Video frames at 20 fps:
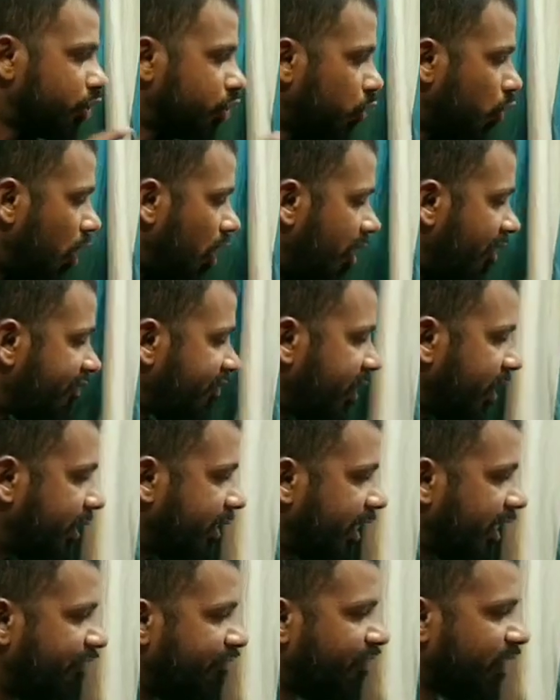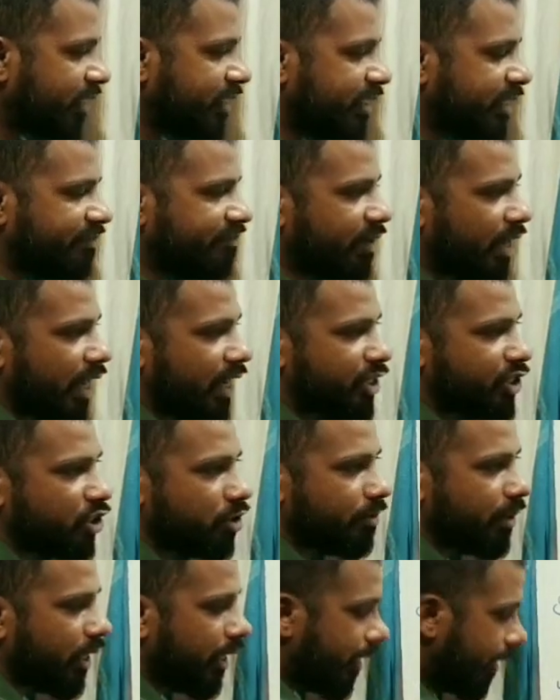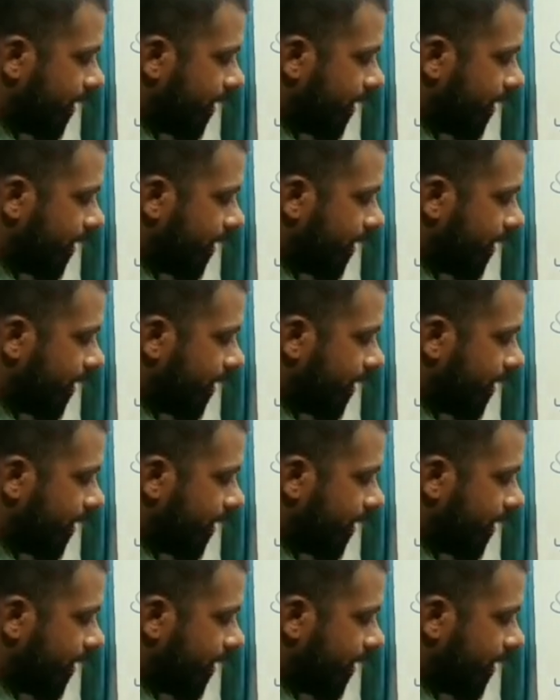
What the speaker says: So after the influx of calcium